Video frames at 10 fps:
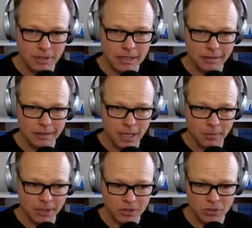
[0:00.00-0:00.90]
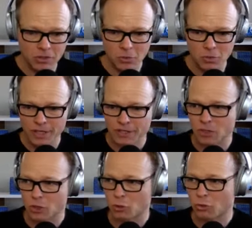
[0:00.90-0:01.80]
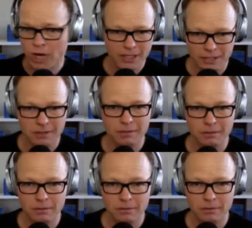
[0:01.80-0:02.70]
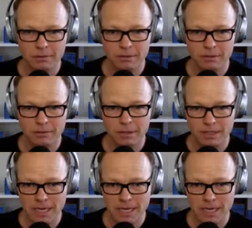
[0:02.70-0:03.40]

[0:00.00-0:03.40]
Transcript: in the company to this trust. I,